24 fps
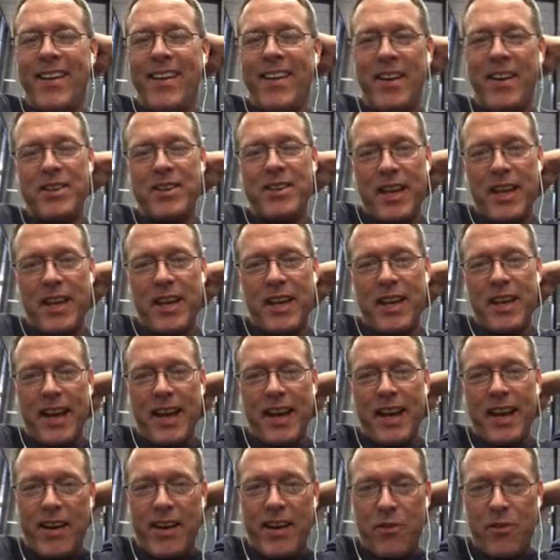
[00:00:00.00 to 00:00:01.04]
Then
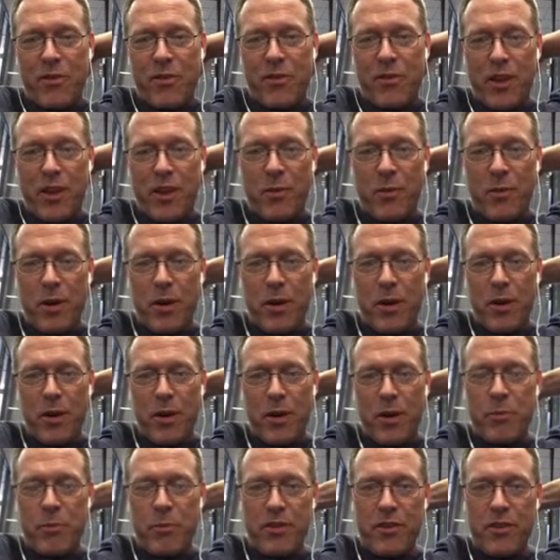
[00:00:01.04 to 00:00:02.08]
eventually I got tired of saying
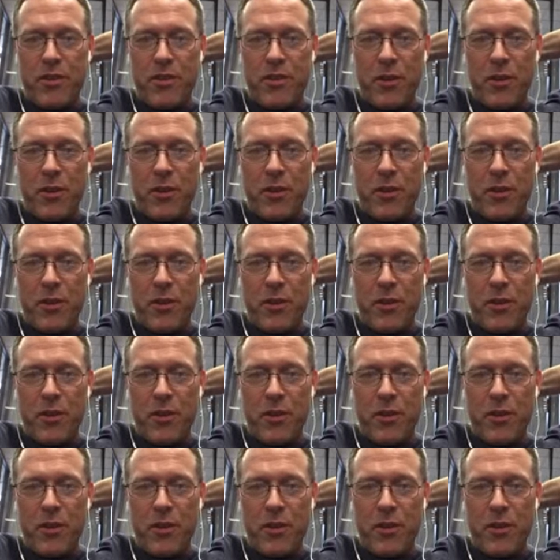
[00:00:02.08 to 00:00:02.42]
what everybody